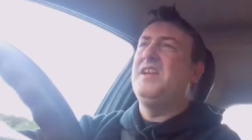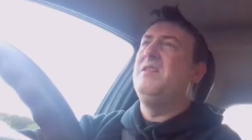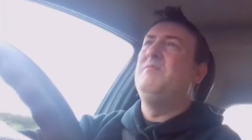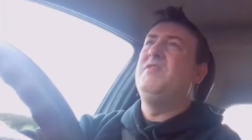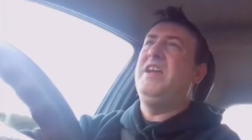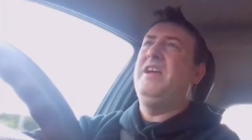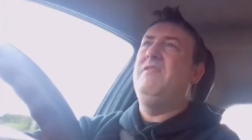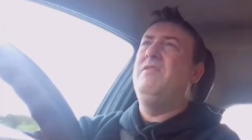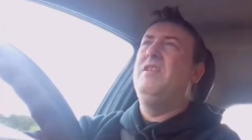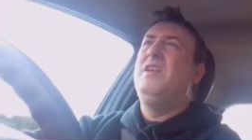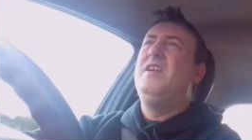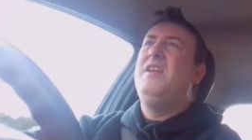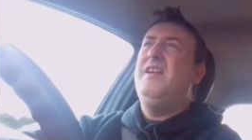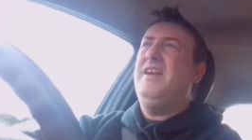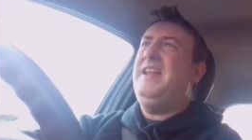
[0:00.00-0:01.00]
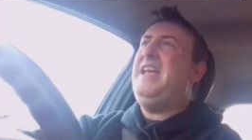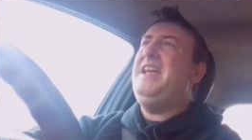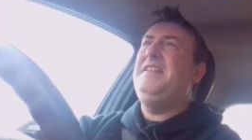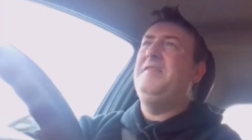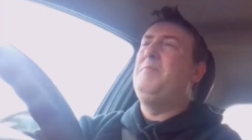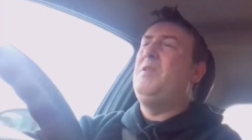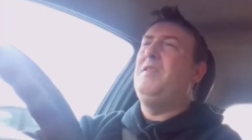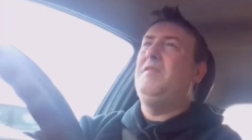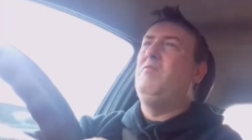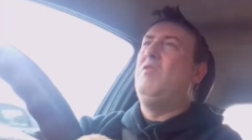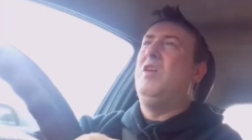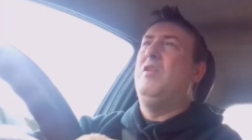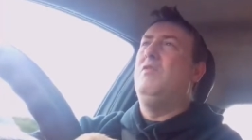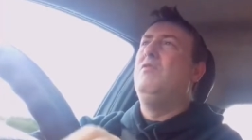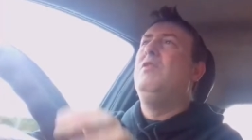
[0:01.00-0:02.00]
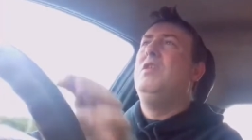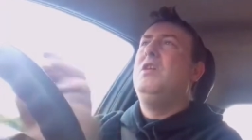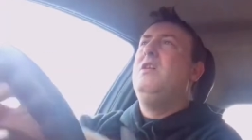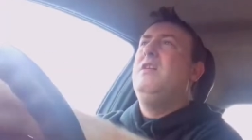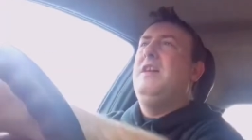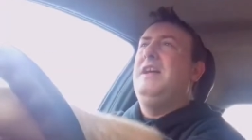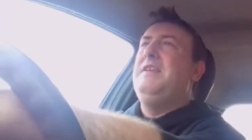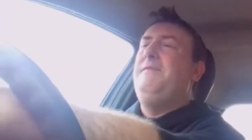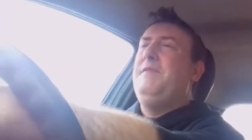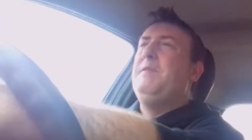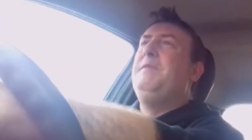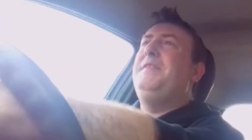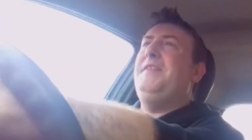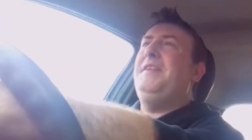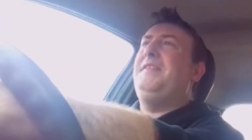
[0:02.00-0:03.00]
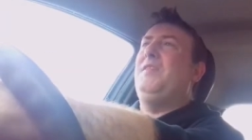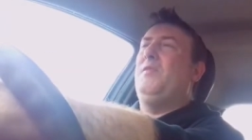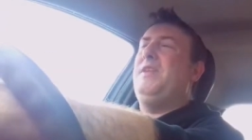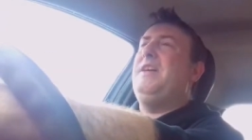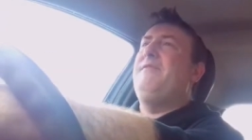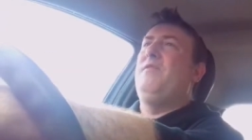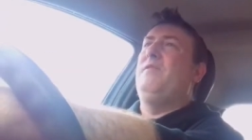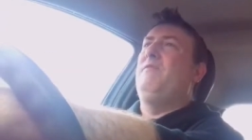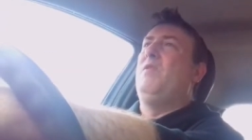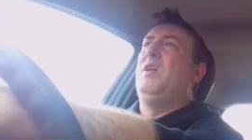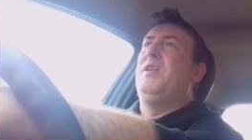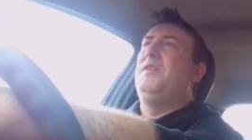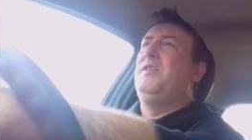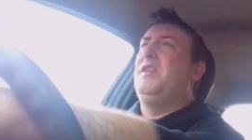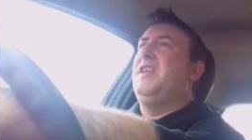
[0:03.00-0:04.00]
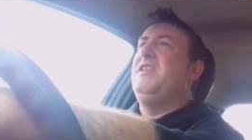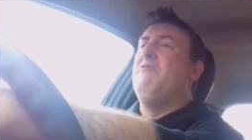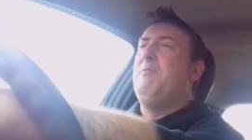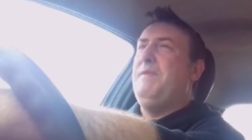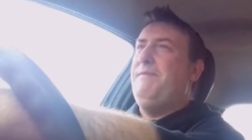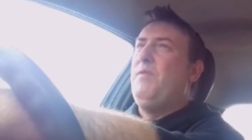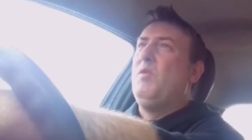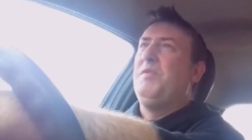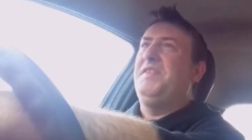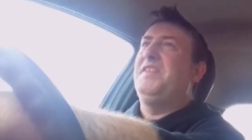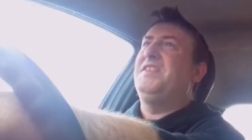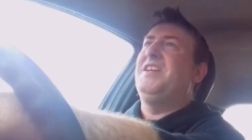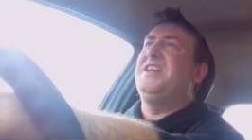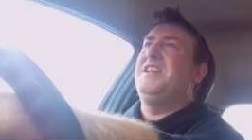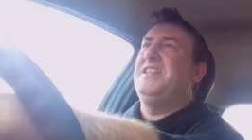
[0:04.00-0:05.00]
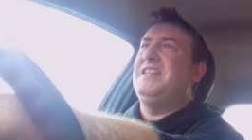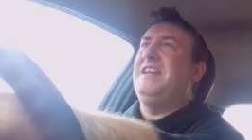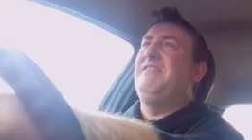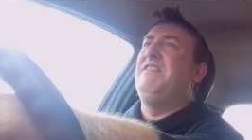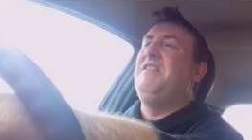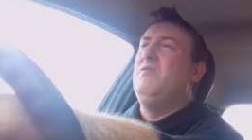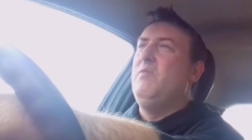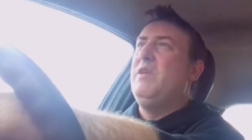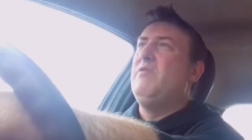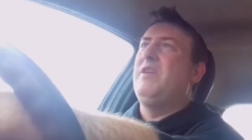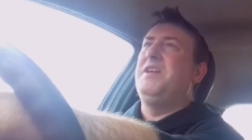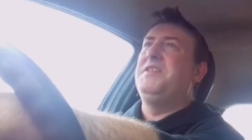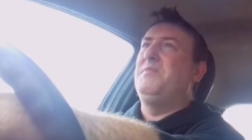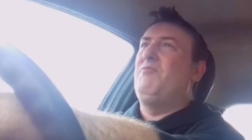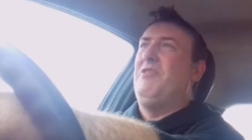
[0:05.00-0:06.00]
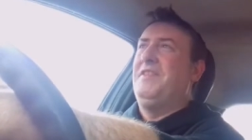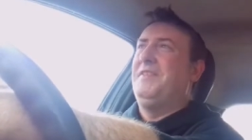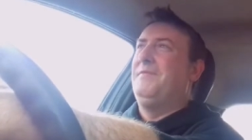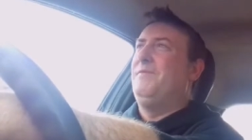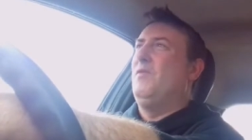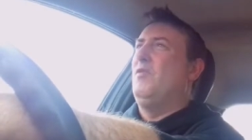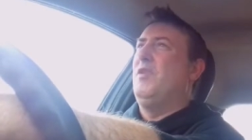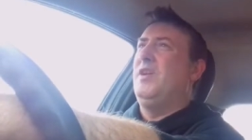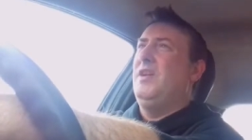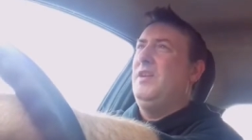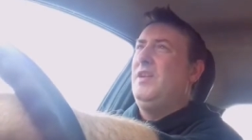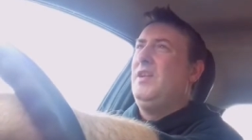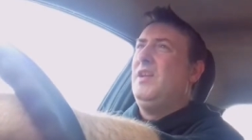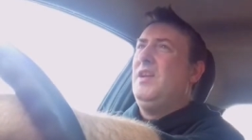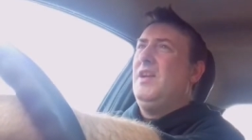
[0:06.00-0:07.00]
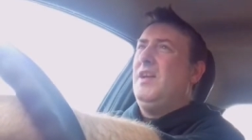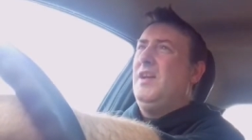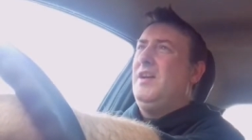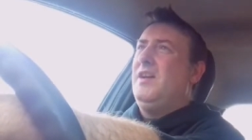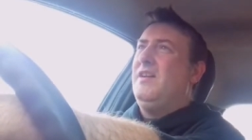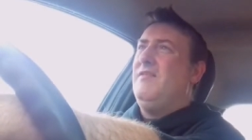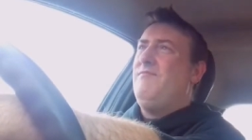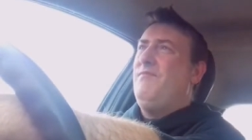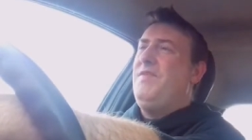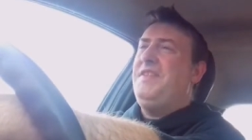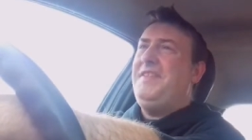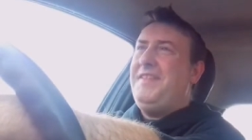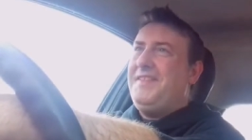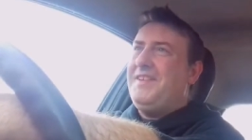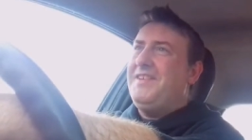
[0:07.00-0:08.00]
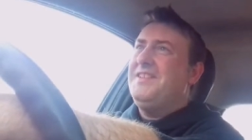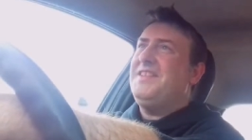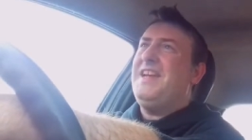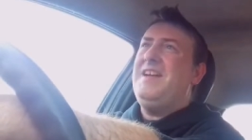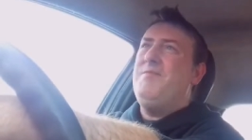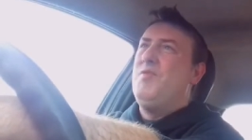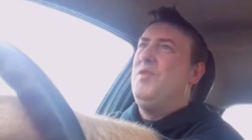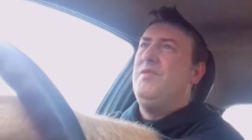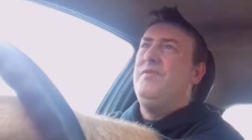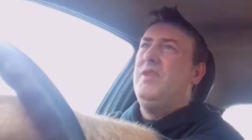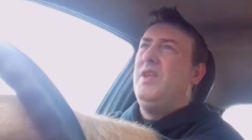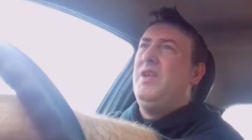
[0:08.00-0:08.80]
to come down and heads must roll and if you insist on having one, you'll be forced to take it down and you will go to prison for it. Uh, this is going to happen.